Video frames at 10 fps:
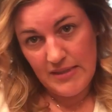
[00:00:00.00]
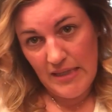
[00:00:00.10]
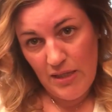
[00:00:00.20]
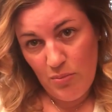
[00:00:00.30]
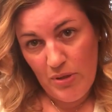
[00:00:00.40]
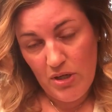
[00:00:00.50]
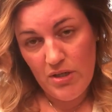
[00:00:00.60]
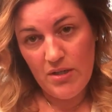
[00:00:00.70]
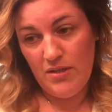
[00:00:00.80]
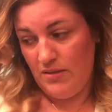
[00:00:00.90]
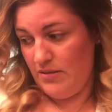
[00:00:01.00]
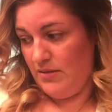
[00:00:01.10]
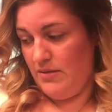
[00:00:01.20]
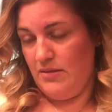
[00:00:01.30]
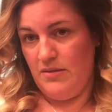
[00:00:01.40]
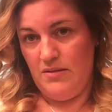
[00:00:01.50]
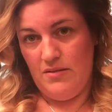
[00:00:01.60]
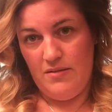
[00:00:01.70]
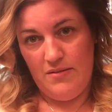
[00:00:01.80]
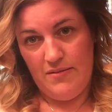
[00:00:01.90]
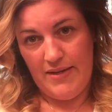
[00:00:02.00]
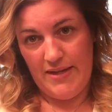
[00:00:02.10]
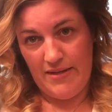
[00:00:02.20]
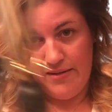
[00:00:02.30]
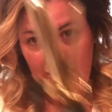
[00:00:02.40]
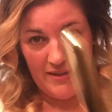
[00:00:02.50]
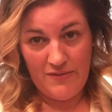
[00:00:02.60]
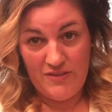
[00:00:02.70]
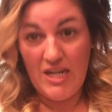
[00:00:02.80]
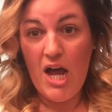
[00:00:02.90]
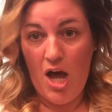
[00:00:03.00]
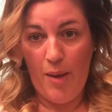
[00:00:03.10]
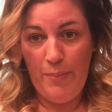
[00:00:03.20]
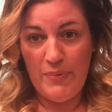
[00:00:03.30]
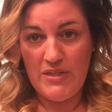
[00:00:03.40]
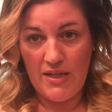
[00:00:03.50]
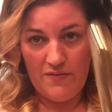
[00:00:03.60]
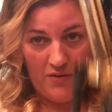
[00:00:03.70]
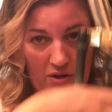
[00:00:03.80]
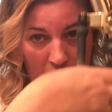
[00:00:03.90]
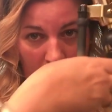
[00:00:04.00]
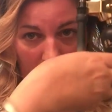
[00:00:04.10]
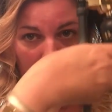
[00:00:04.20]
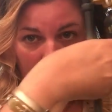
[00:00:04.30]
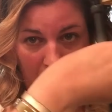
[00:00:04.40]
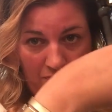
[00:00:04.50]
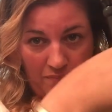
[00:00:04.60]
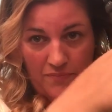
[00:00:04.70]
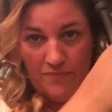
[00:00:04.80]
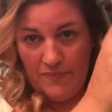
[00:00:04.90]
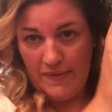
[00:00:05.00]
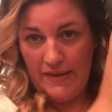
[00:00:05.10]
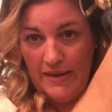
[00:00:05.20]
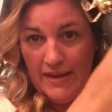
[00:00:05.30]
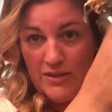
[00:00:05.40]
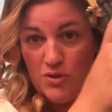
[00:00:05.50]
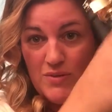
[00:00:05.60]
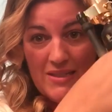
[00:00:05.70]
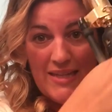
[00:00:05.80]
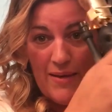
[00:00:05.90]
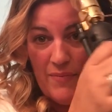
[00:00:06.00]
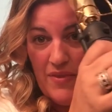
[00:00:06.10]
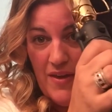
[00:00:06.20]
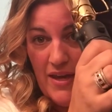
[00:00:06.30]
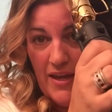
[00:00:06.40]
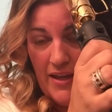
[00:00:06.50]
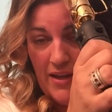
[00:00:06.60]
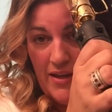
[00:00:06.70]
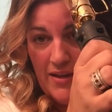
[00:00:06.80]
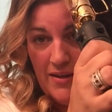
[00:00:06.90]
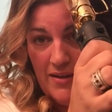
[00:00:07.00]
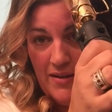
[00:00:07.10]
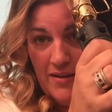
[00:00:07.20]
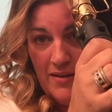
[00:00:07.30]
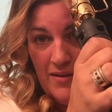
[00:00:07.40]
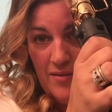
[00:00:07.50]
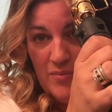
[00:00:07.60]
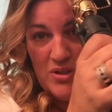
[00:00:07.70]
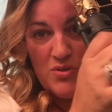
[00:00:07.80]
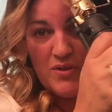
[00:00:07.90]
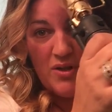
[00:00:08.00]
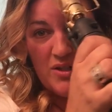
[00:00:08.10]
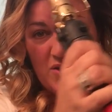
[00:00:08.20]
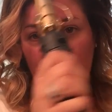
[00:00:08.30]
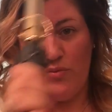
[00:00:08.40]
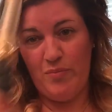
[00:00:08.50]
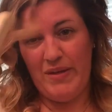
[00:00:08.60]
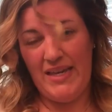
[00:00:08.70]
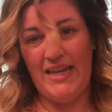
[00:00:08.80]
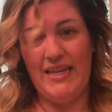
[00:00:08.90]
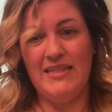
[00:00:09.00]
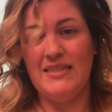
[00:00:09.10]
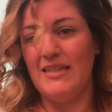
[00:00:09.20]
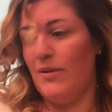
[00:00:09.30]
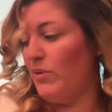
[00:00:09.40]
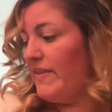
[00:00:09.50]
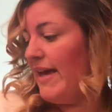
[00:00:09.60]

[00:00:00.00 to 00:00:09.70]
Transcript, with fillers: a little part and lift it up to get volume do the same thing, but do it on its own piece. And what